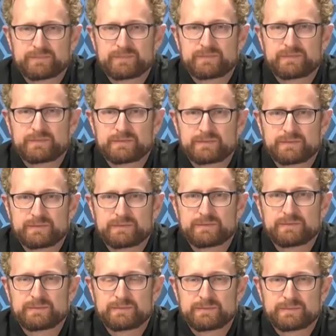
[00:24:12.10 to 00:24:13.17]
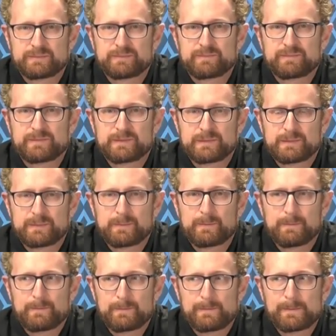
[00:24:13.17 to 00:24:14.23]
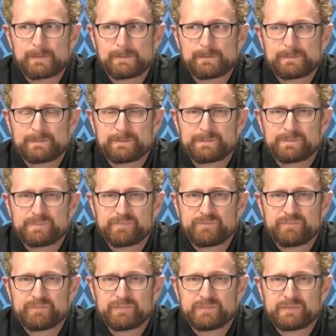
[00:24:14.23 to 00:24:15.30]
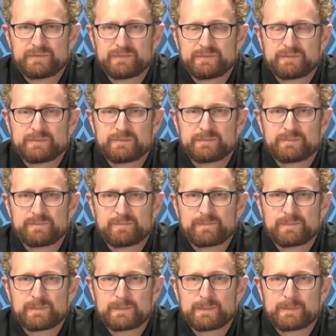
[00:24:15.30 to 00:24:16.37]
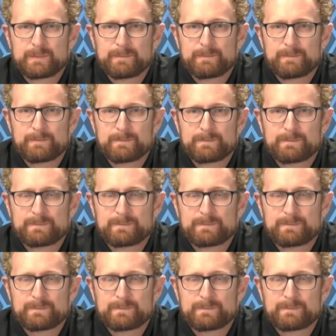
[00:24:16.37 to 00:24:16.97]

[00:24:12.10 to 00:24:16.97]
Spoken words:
[no speech]